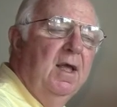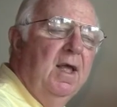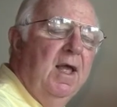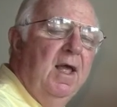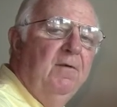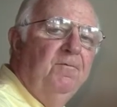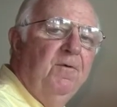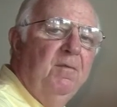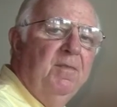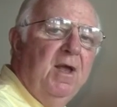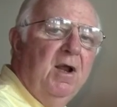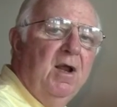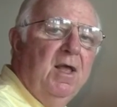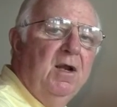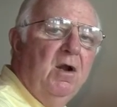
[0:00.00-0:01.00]
and from
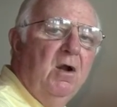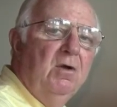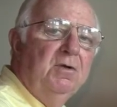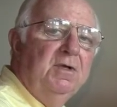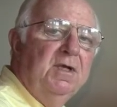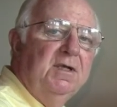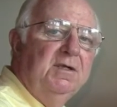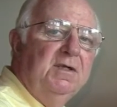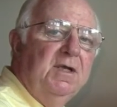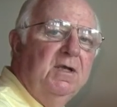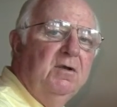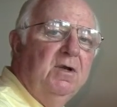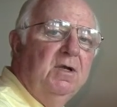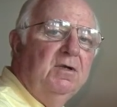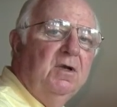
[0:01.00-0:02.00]
there NROTC
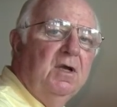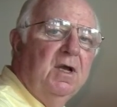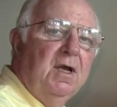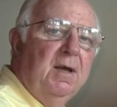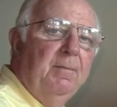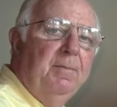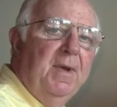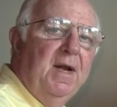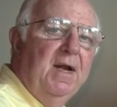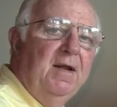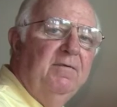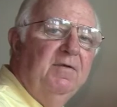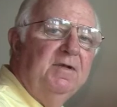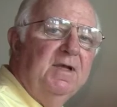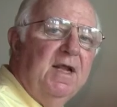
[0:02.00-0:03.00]
unit took a
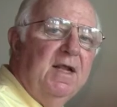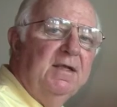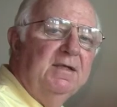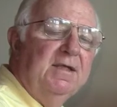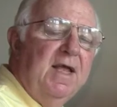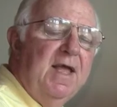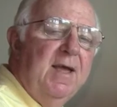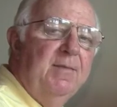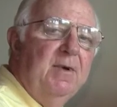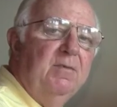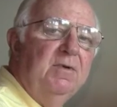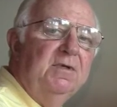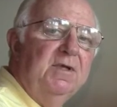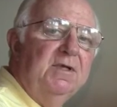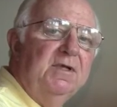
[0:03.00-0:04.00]
competitive exam and
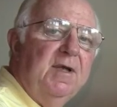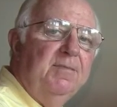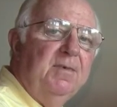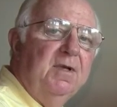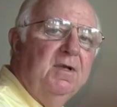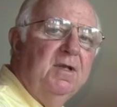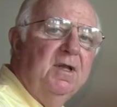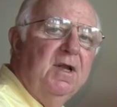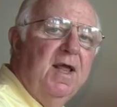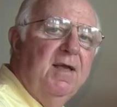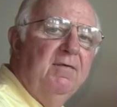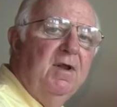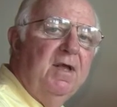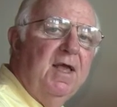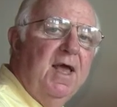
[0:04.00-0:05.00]
was accepted to the
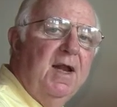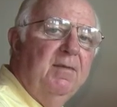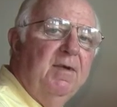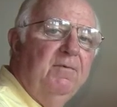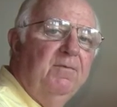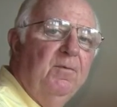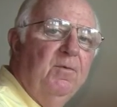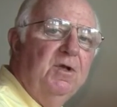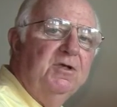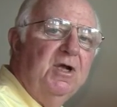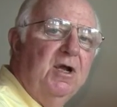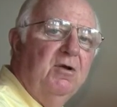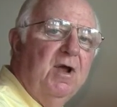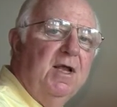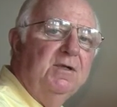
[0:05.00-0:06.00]
Naval Academy, from which
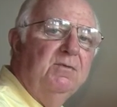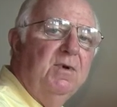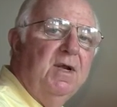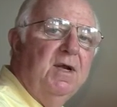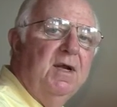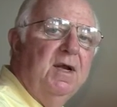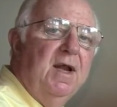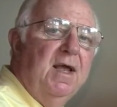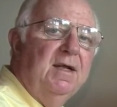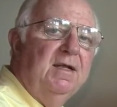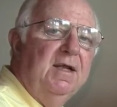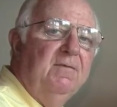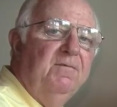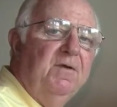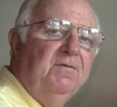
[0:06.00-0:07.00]
I graduated in
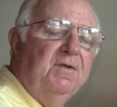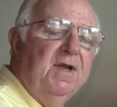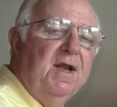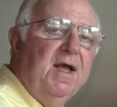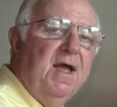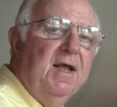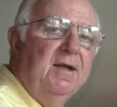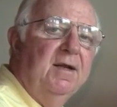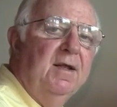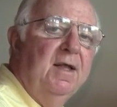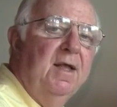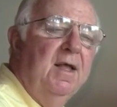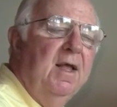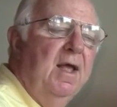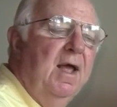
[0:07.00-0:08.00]
1959.
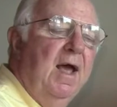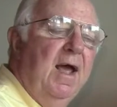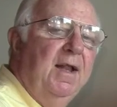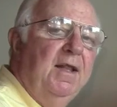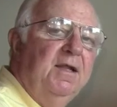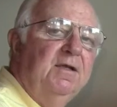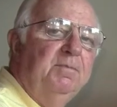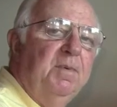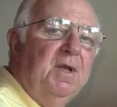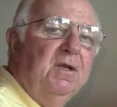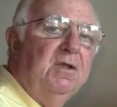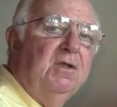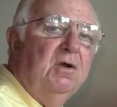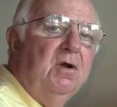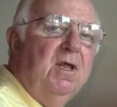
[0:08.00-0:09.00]
I then
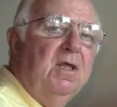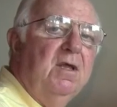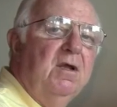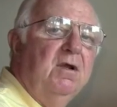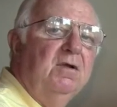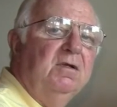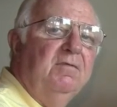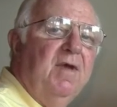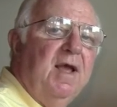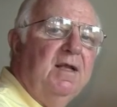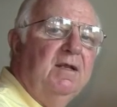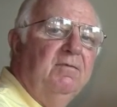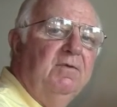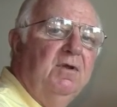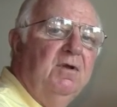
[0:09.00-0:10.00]
spent 30 years of
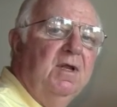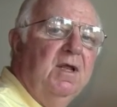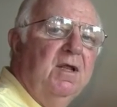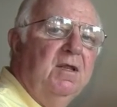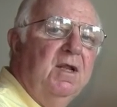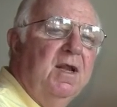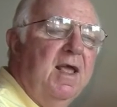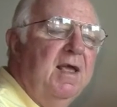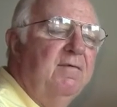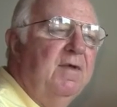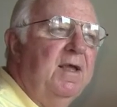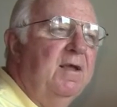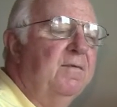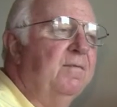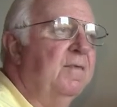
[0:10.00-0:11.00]
active duty in the Navy,